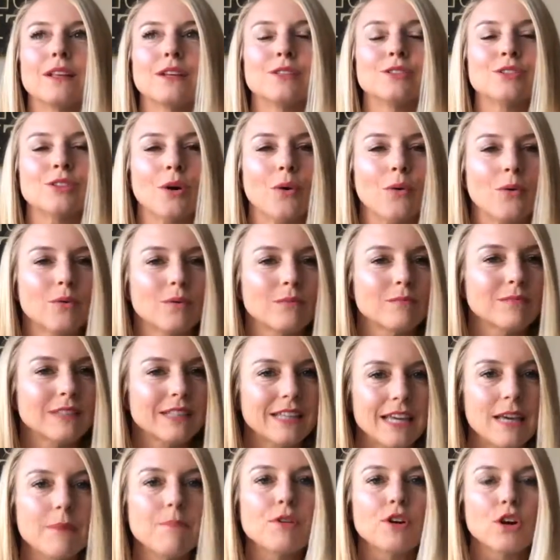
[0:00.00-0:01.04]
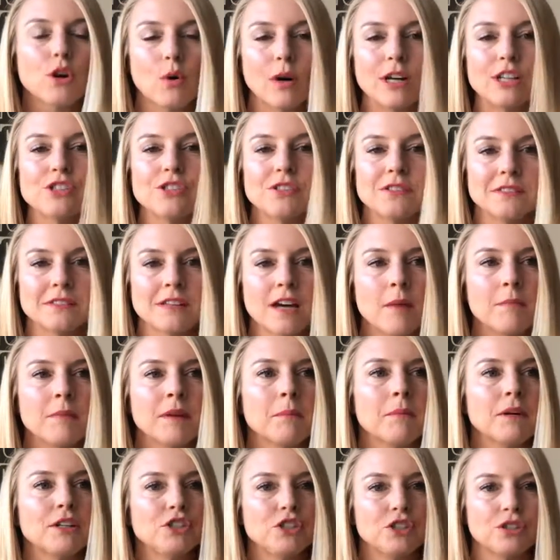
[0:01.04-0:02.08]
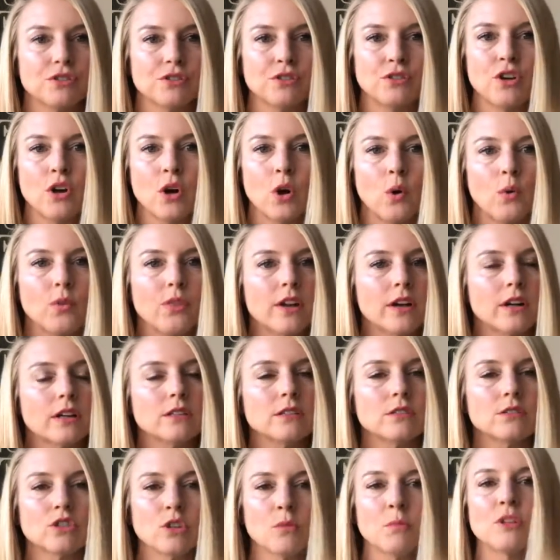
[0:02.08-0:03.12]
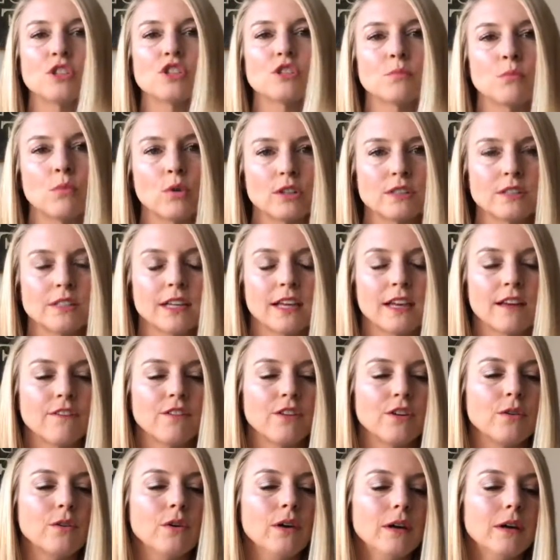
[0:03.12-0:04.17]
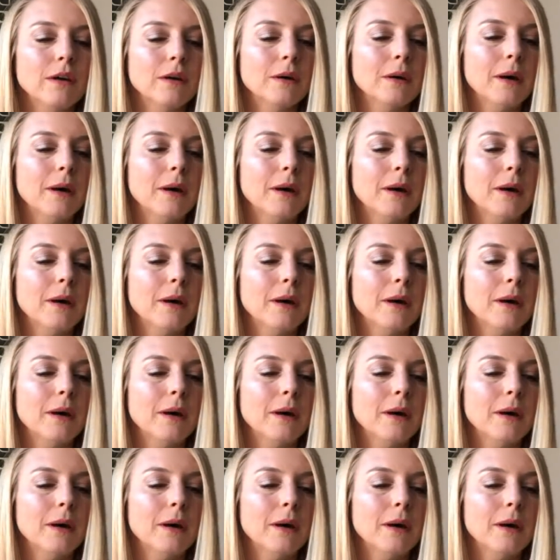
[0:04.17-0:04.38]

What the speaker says: So keep your questions coming, but just know there's so much more to give you.